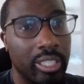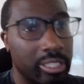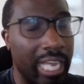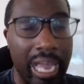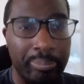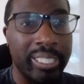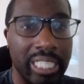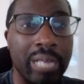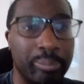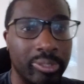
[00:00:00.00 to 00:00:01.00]
the happy
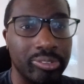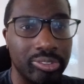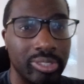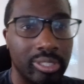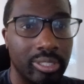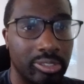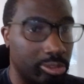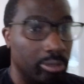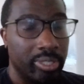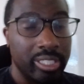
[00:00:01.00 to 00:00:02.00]
clappers
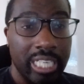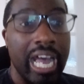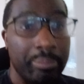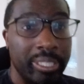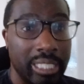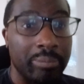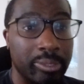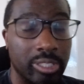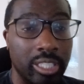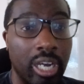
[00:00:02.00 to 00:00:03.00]

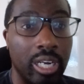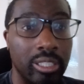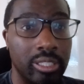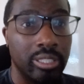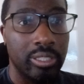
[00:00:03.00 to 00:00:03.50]
they are,